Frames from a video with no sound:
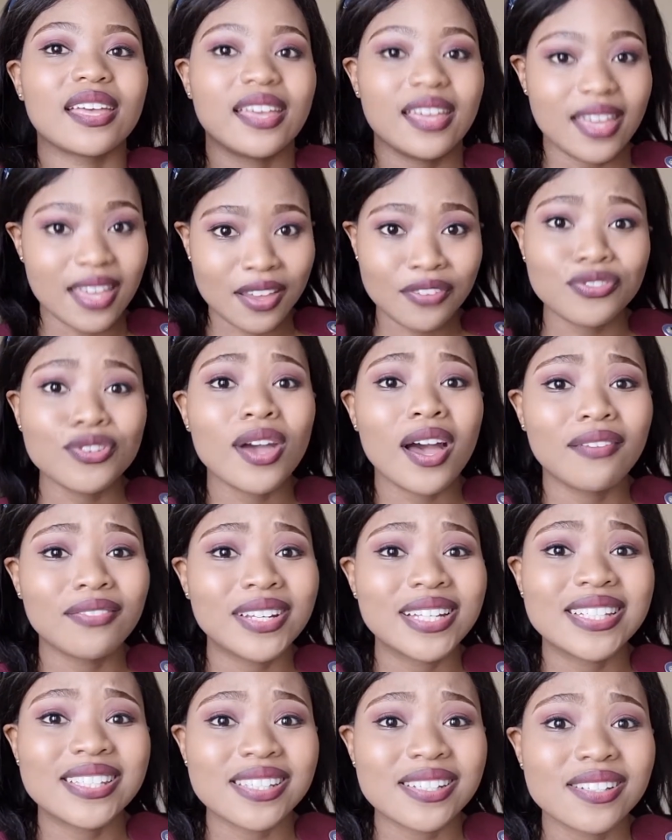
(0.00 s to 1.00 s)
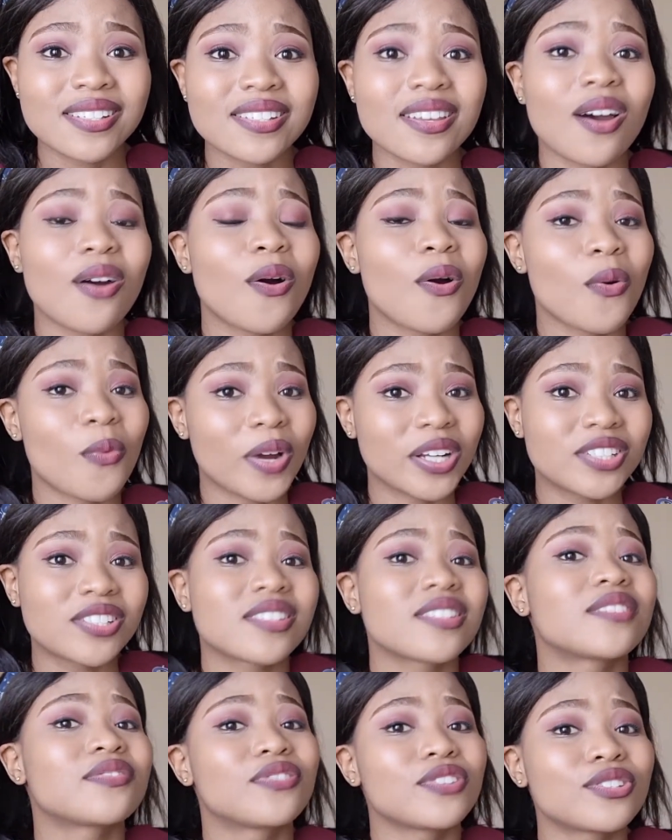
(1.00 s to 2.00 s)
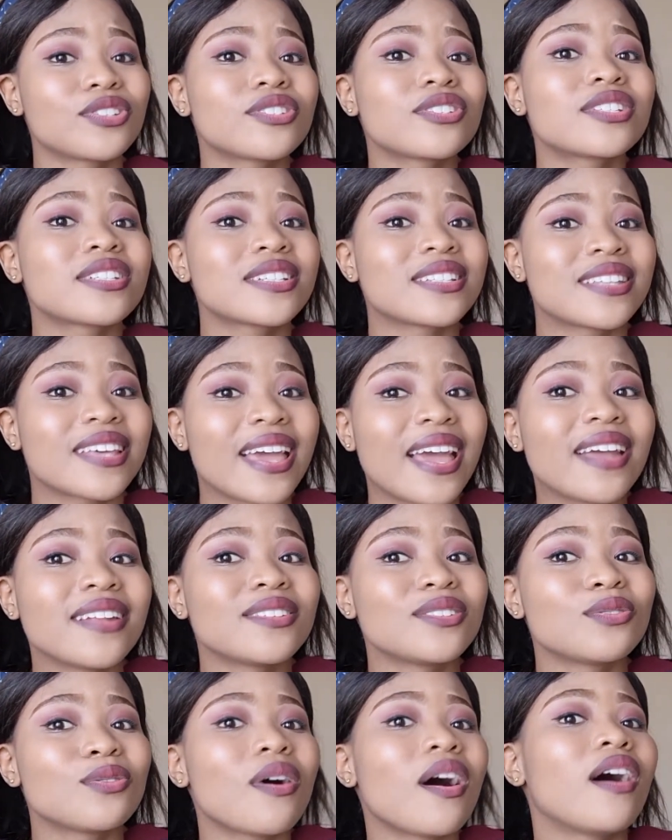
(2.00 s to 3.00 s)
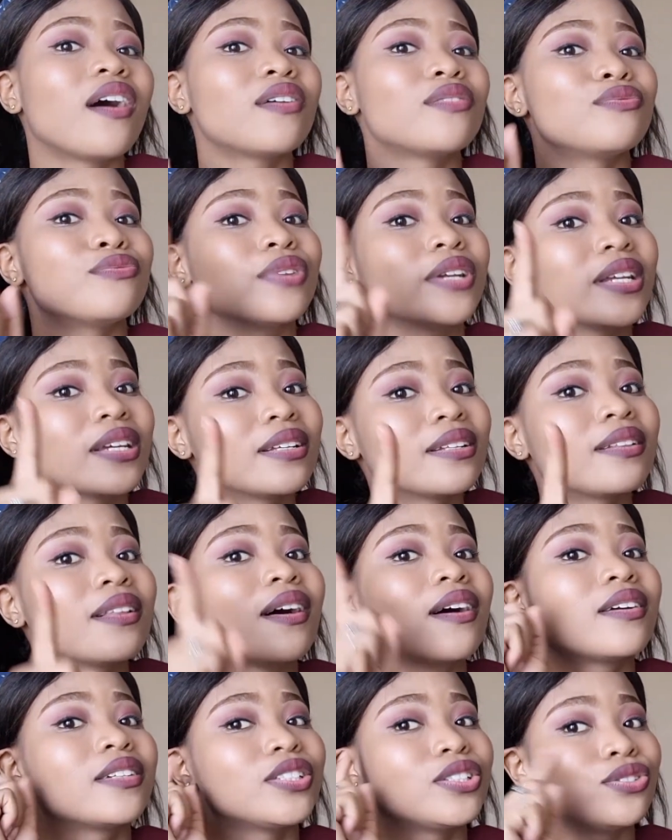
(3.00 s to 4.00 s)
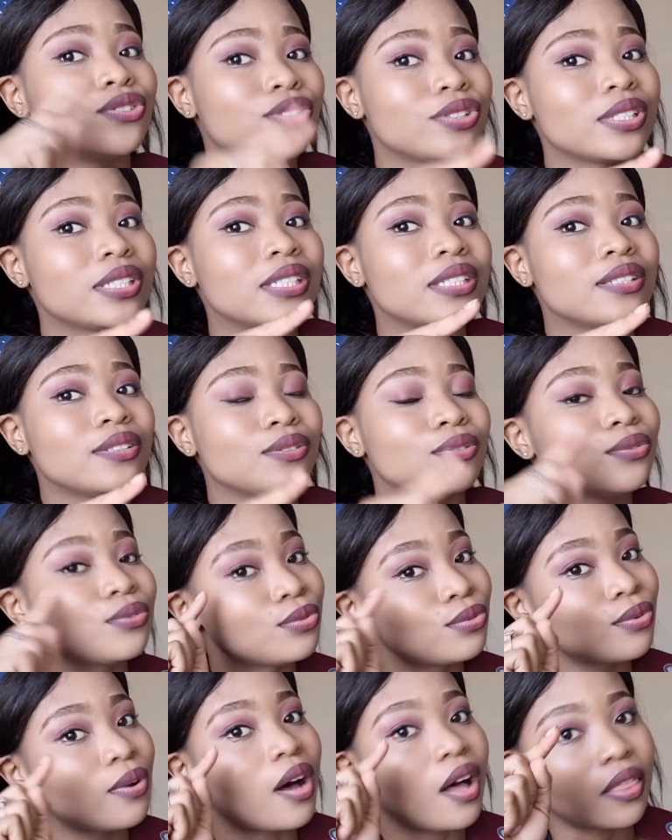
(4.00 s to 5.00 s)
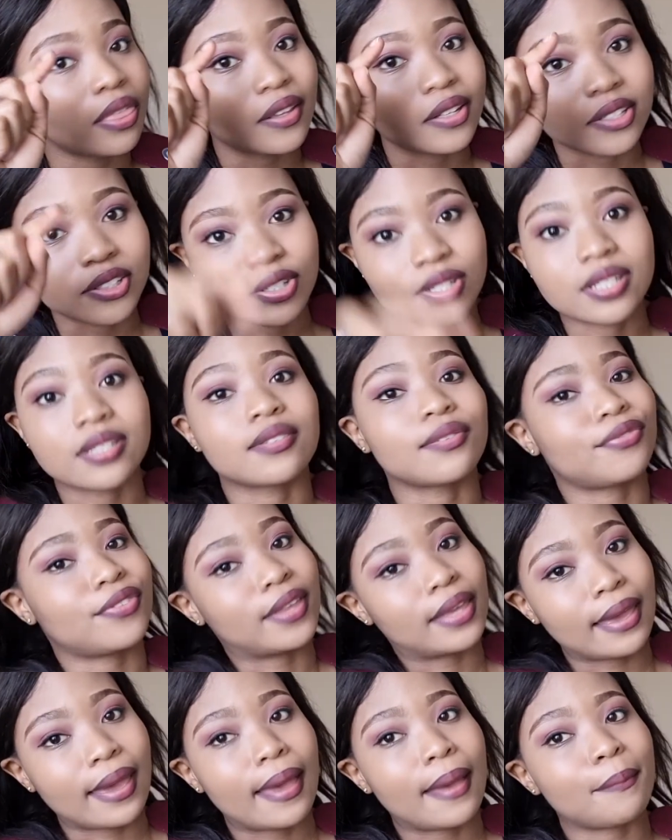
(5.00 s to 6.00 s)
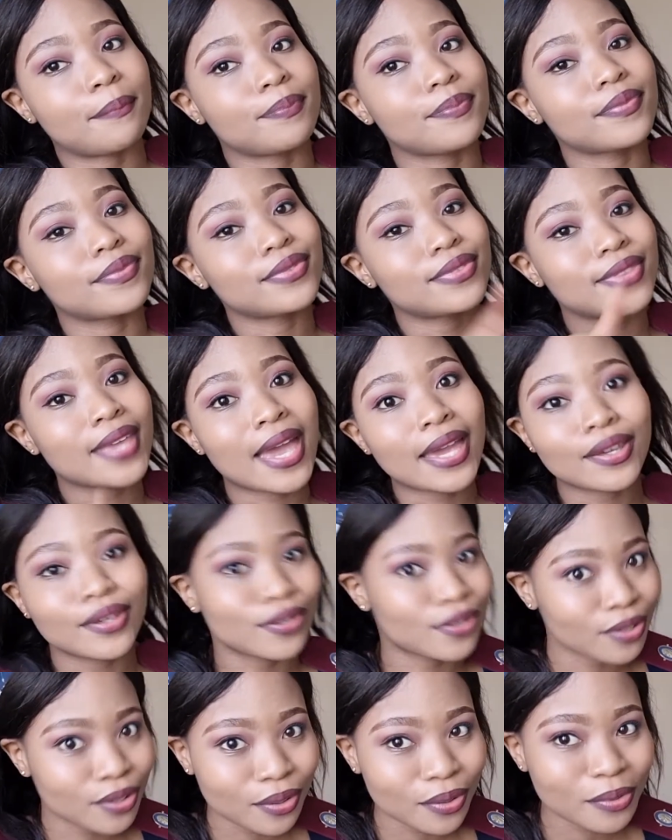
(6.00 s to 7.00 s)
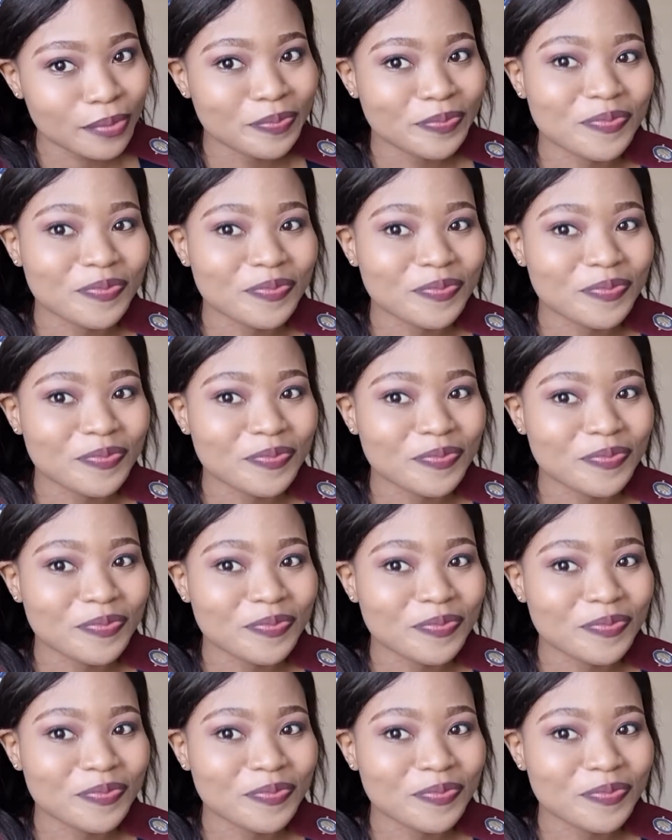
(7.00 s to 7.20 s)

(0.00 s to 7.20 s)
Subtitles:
if you have listened or watched this video till the end, you are a real G. You are the G's of the game. Thank you.